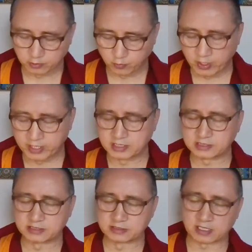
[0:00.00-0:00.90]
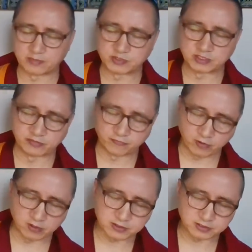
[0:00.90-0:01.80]
One is comes in the
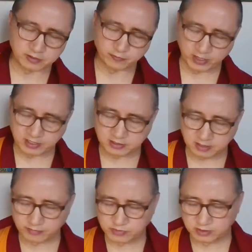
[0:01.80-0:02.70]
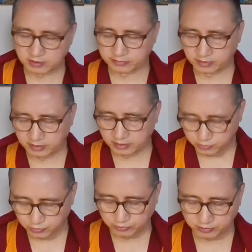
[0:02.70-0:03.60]
false, and one is comes in the
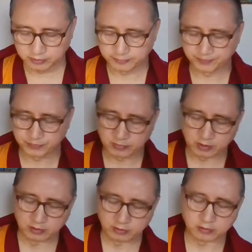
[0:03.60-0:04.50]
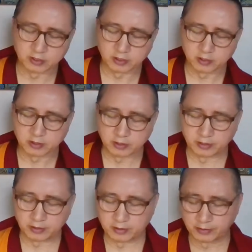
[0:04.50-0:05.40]
truth. You know,
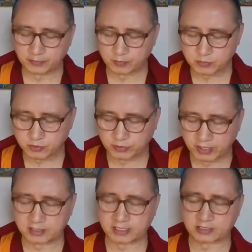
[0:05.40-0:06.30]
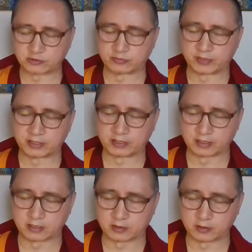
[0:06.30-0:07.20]
so that has to be
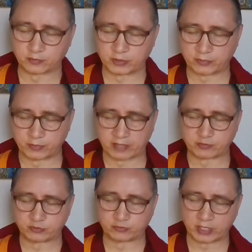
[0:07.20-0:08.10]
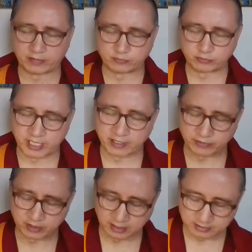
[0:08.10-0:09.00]
we have to
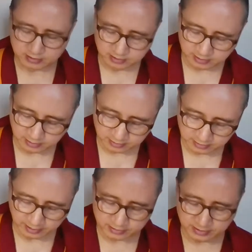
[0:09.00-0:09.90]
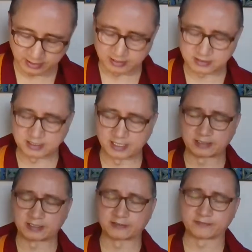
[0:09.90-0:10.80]
carry that
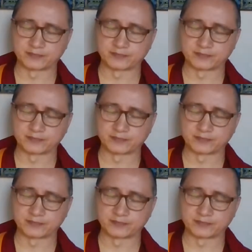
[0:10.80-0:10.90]
understanding.